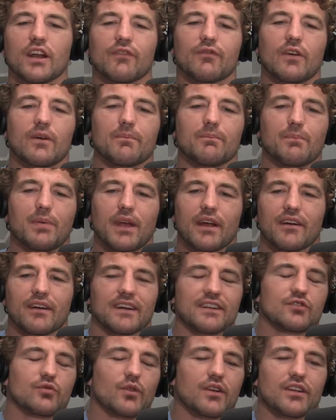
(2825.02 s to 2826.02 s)
different
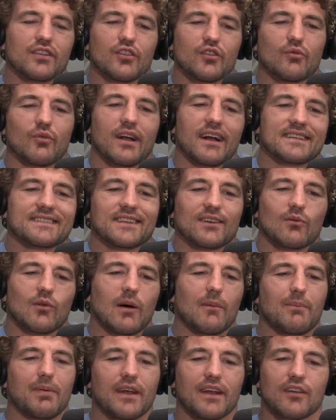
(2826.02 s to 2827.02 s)
periods where you do wrestling
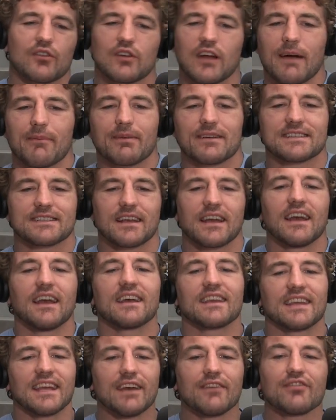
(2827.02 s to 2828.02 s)
one period grappling. And say,
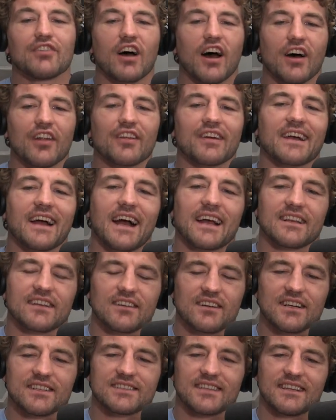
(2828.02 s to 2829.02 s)
give the other guy,
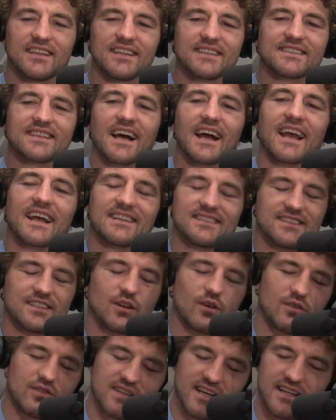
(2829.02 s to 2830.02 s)
listen, this guy had
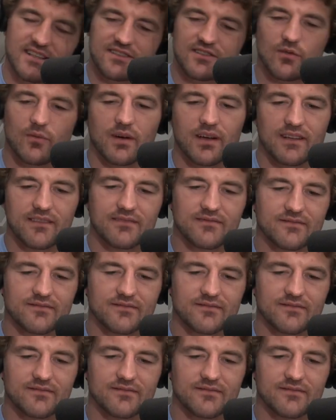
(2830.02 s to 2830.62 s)
zero chance to win.